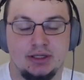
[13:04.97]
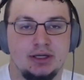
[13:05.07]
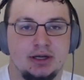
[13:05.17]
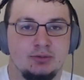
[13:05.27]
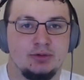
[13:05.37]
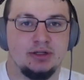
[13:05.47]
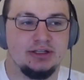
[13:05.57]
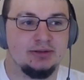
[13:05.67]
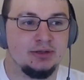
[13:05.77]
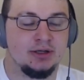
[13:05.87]
I really
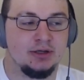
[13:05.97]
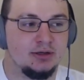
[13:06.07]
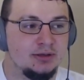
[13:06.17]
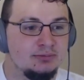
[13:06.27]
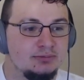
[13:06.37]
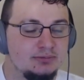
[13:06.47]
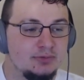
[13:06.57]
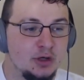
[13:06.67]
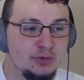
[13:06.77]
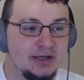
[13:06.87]

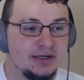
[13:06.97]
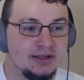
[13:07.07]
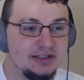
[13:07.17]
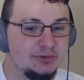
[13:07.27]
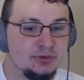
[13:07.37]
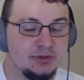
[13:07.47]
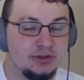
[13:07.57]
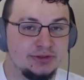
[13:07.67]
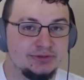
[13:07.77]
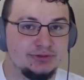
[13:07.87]
hope I can keep doing
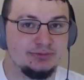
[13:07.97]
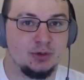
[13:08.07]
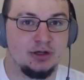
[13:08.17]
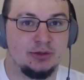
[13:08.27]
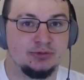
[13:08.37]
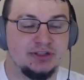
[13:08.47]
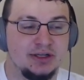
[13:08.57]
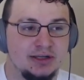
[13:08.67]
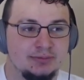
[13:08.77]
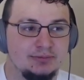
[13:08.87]
this for a long
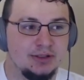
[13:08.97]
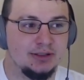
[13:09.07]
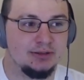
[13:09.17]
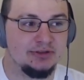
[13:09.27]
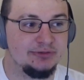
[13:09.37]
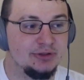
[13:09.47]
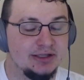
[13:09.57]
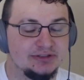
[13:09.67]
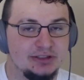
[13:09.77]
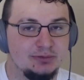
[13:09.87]
time. If you guys
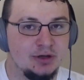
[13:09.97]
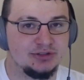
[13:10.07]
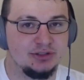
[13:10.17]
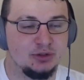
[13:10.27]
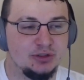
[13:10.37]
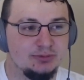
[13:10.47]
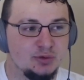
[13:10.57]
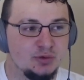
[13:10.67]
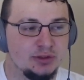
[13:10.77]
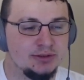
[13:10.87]
keep watching, I'm going to keep
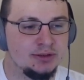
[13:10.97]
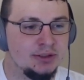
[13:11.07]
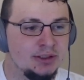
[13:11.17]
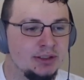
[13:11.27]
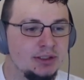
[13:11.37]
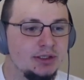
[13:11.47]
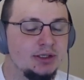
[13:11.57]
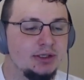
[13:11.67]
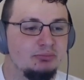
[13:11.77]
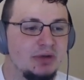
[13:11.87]
doing it.
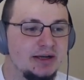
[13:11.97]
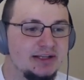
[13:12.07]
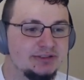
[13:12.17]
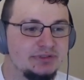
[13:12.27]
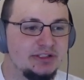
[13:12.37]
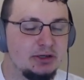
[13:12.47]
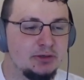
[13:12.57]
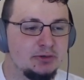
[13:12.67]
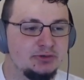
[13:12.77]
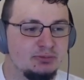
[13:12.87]
My next video
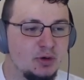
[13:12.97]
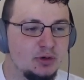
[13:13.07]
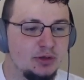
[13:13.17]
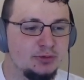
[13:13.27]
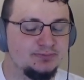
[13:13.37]
tomorrow,